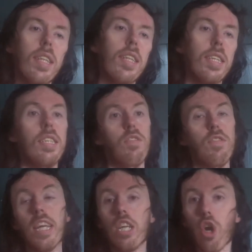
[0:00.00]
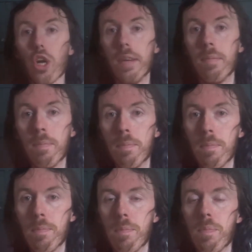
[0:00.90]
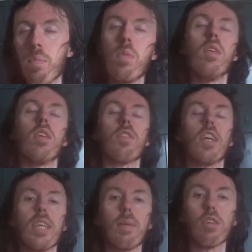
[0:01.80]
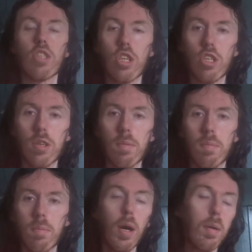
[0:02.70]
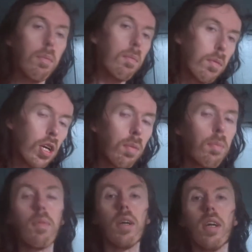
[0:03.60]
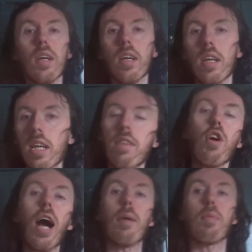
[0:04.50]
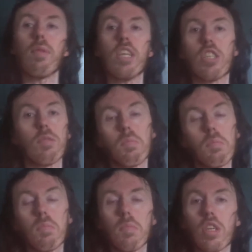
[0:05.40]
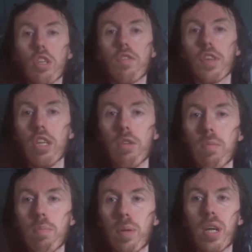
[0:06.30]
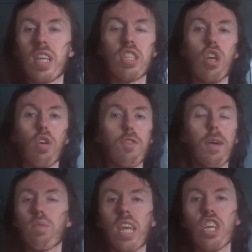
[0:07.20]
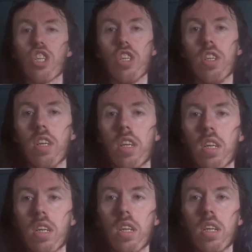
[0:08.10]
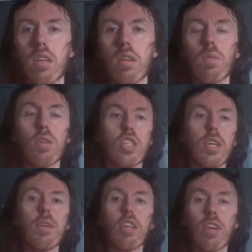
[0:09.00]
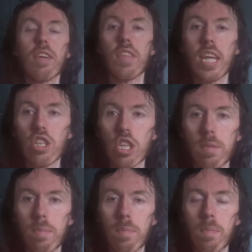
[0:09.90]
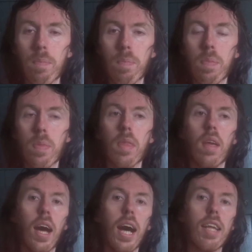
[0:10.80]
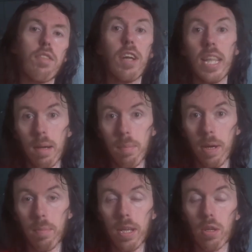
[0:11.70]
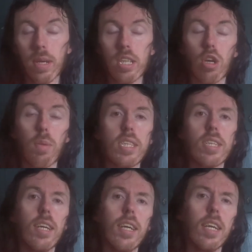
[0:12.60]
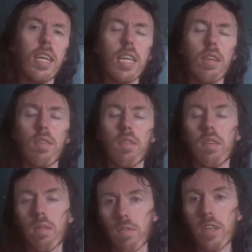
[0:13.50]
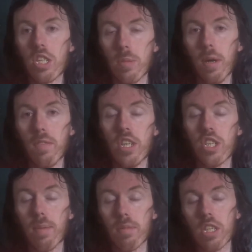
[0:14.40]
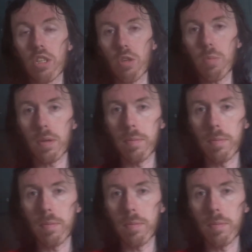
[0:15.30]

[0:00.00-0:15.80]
this is very annoying as far as I'm concerned. But, you know, if you're happy with this, good for you, but there's no foundation. We're still in grave danger. And Frank Lampard, by the way, top reds, he finished above his Champions League group